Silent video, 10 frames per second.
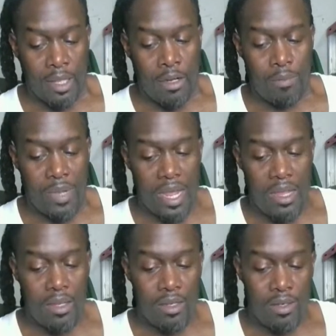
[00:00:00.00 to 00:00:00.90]
And I thought
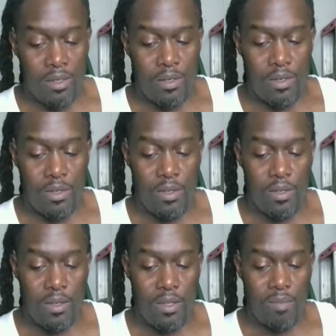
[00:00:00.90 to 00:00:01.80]
about
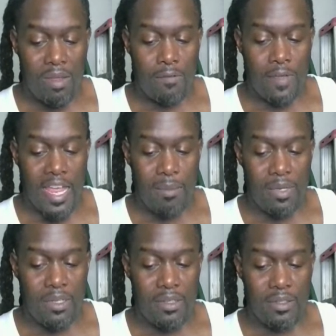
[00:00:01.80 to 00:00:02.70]
my
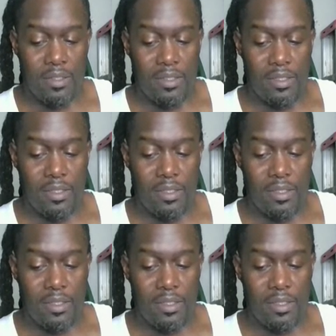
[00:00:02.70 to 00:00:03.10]
family